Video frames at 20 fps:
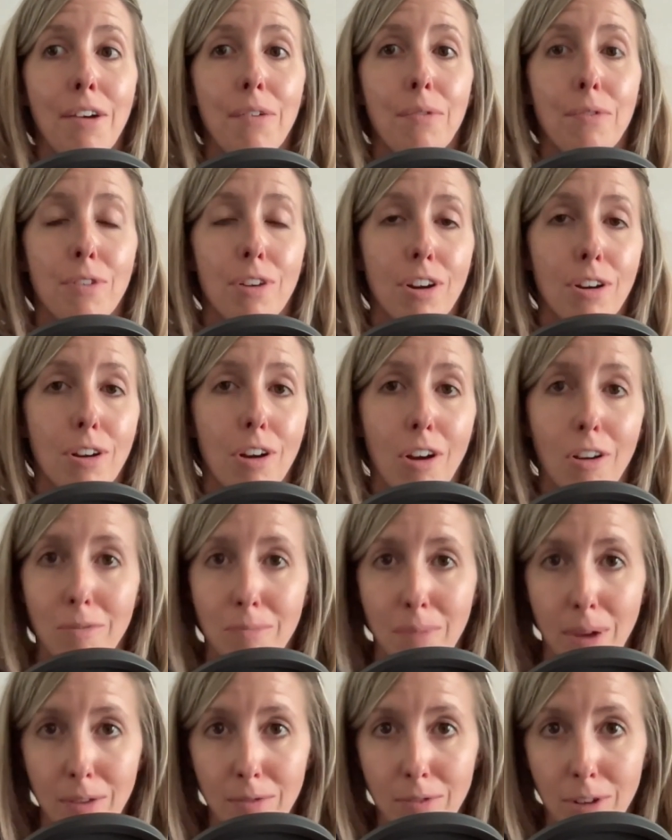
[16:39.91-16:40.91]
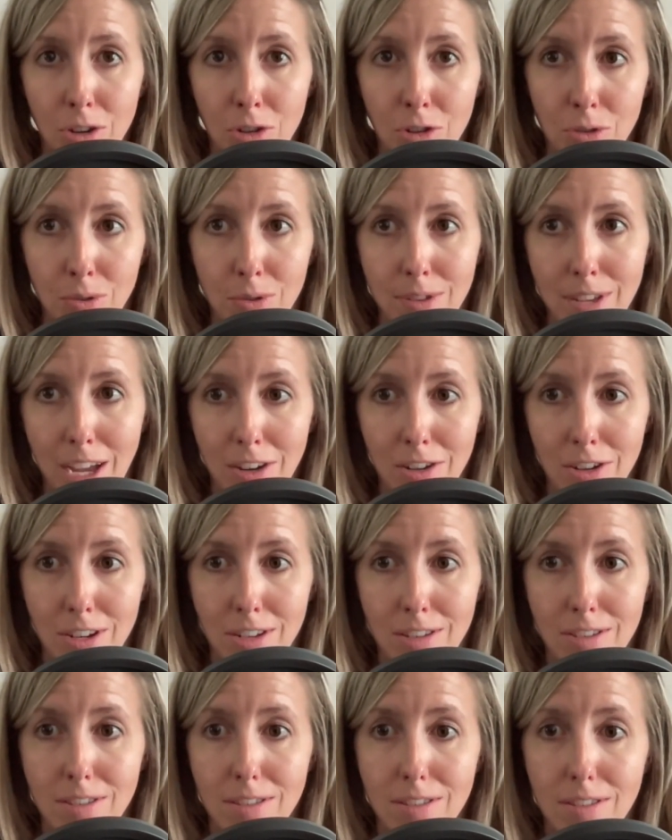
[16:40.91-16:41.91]
for all of my virtual
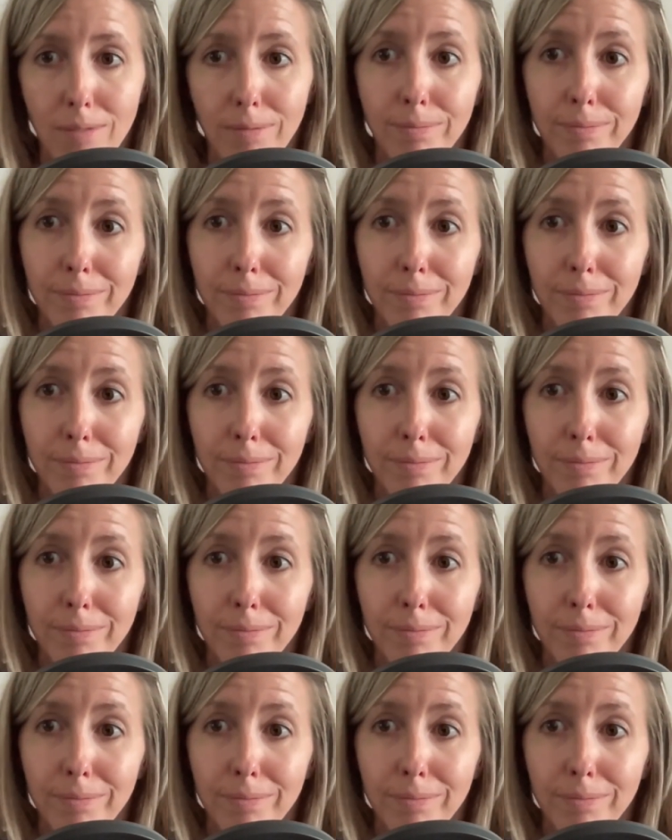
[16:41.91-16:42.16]
sessions.